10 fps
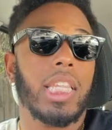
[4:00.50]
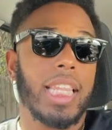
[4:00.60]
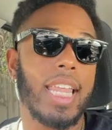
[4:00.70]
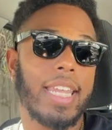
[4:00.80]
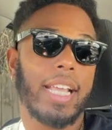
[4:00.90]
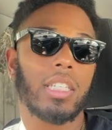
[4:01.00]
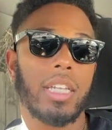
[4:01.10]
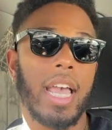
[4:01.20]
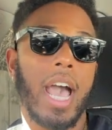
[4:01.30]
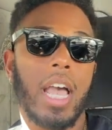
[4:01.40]
That next
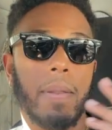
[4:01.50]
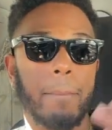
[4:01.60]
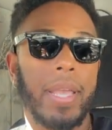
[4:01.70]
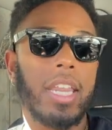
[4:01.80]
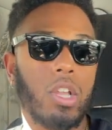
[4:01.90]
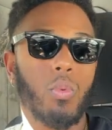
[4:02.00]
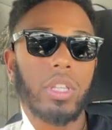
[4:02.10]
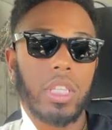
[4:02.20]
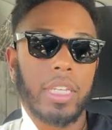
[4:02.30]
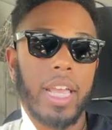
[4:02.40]
day I had a meeting
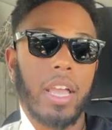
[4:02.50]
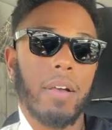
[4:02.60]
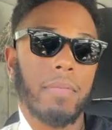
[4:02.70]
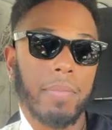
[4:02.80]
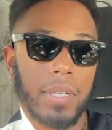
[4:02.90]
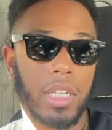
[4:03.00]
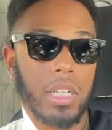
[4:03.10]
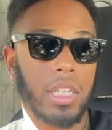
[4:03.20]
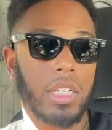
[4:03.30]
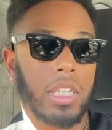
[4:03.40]
with the damn
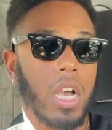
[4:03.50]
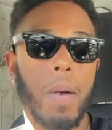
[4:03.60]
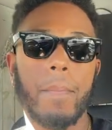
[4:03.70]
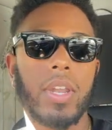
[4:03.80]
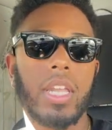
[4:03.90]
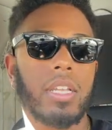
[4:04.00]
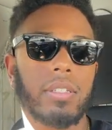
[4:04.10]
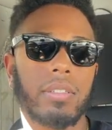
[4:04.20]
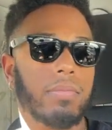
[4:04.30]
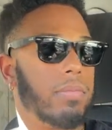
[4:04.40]
company,
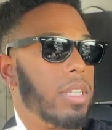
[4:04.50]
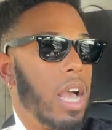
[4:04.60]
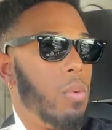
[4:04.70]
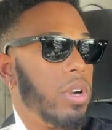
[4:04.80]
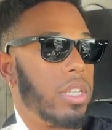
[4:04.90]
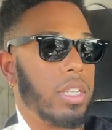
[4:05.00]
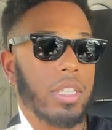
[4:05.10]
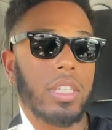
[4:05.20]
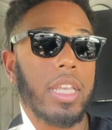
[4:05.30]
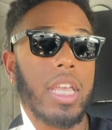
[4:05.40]
I want to say
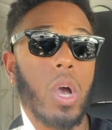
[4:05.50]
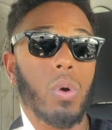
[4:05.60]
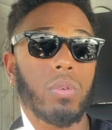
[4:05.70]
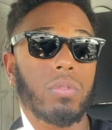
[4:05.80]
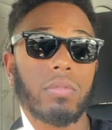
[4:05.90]
CEO,